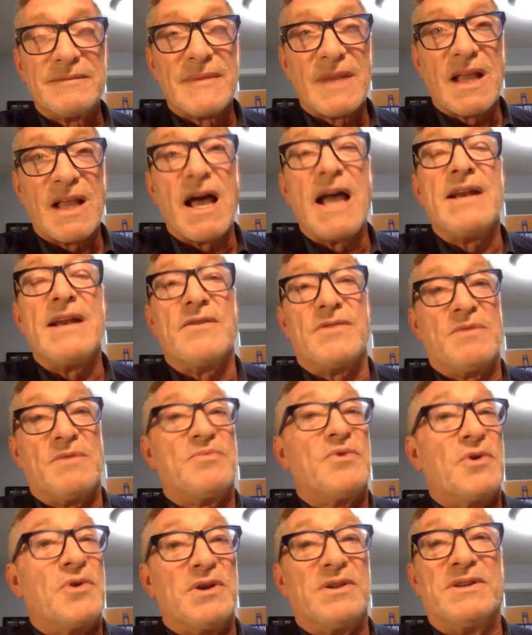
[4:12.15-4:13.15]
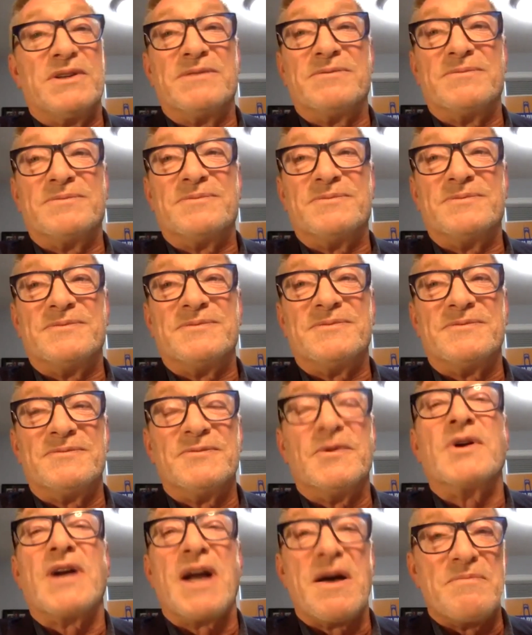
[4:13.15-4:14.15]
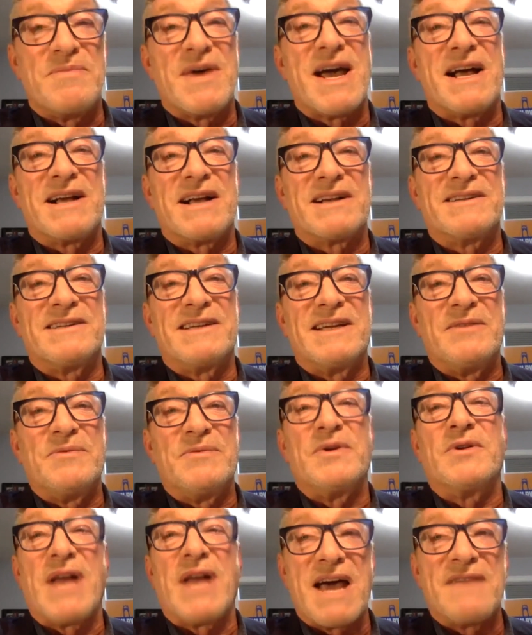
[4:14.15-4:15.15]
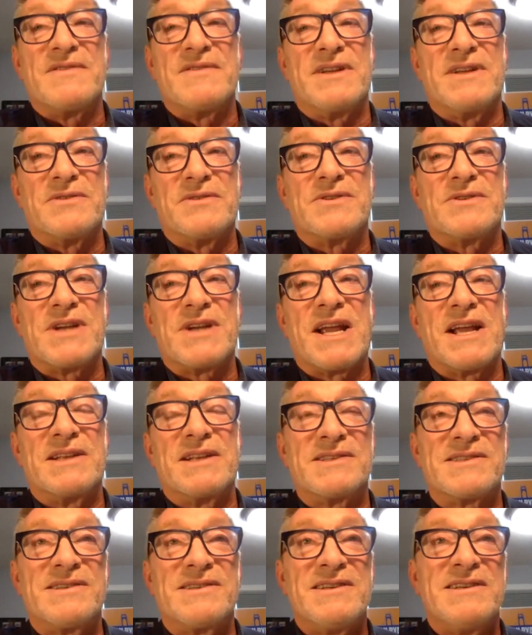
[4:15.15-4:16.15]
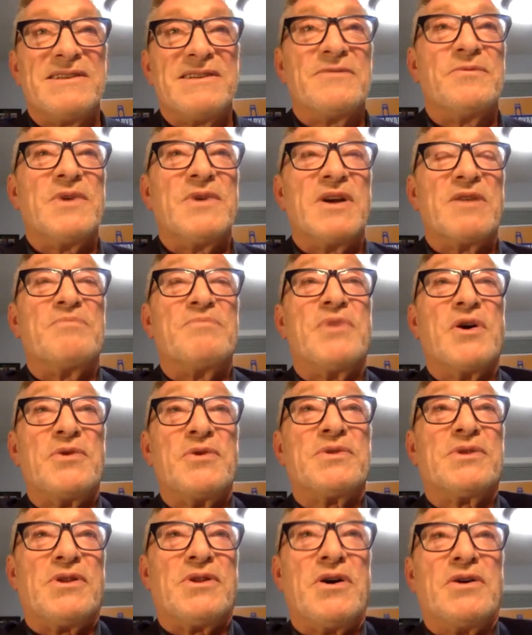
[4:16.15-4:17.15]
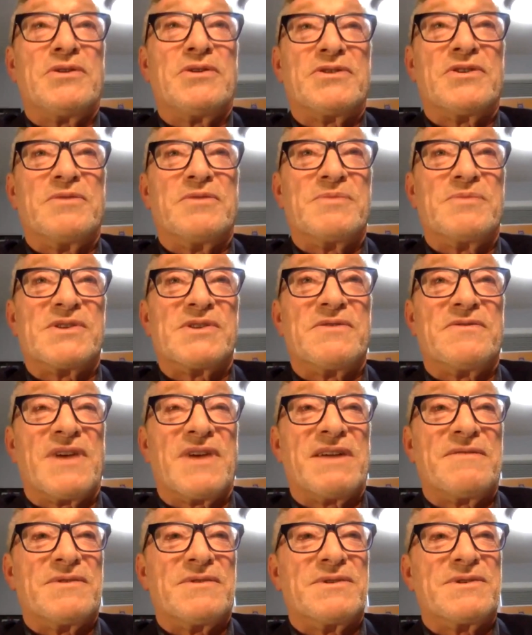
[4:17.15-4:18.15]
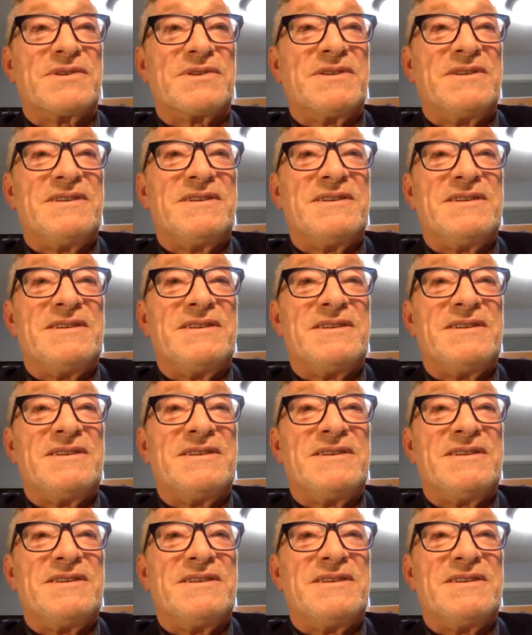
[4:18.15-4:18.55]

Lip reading: I know that Portland will come back and we'll have another chance. We are both long-term survivors.